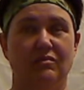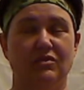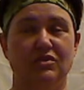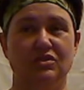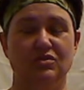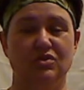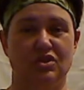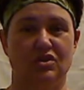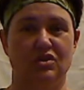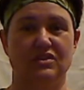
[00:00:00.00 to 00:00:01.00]
new
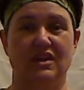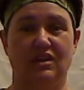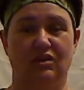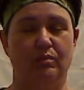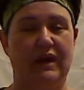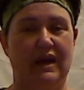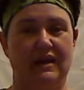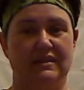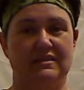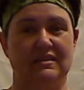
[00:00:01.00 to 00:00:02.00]
shirts and new
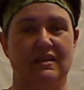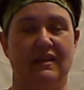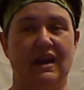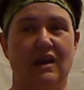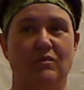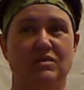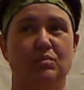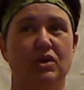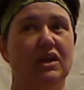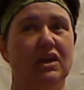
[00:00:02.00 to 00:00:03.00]
pants that I was
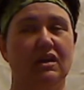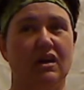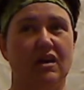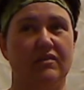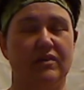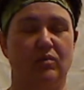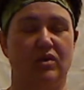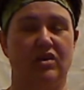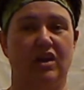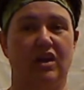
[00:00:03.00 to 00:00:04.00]
putting it off and
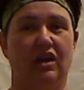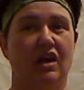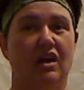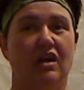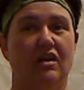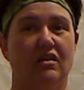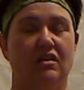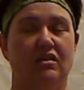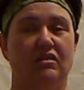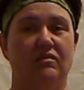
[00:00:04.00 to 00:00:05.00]
wearing
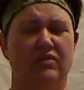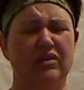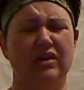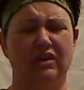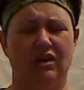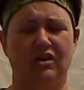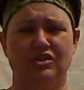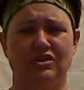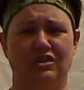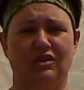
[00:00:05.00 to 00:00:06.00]
very
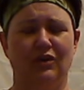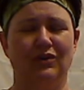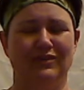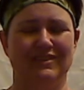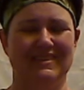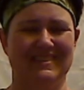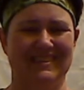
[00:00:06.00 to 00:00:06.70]
large clothes.